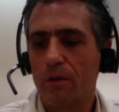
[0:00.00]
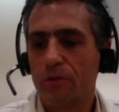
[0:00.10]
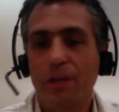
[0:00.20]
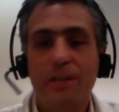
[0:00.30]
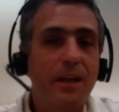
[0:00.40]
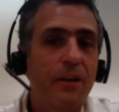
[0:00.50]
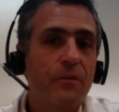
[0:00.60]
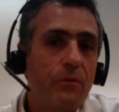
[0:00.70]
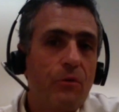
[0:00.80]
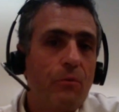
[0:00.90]
Just
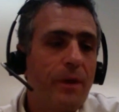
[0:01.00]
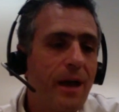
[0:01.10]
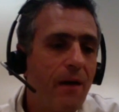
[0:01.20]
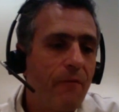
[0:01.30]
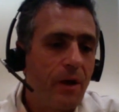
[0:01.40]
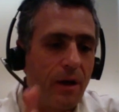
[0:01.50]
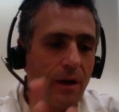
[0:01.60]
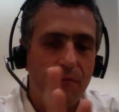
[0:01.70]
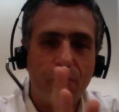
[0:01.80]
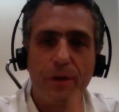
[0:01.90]
like you may have
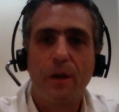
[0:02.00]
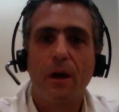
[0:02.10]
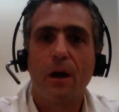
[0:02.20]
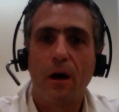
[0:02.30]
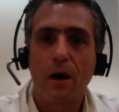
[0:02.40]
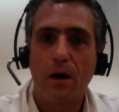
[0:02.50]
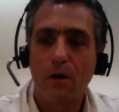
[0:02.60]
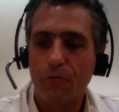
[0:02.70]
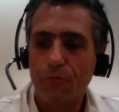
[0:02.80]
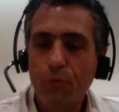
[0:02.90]

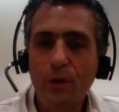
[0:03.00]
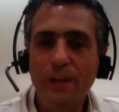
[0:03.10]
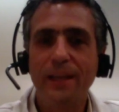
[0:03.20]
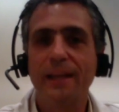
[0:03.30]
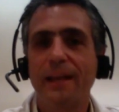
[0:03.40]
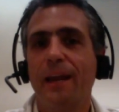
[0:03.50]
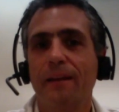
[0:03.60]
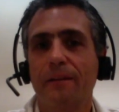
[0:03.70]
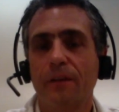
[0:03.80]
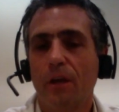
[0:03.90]
a fully
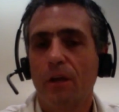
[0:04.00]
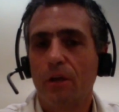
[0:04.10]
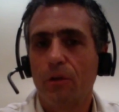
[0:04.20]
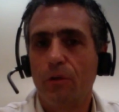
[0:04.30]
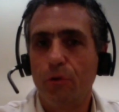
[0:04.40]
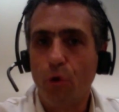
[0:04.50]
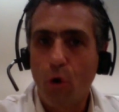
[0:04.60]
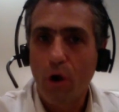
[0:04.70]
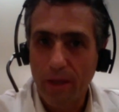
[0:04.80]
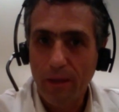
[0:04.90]
dedicated
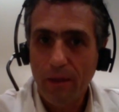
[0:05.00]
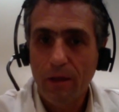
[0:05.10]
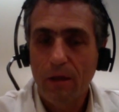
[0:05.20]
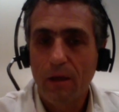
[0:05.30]
yogi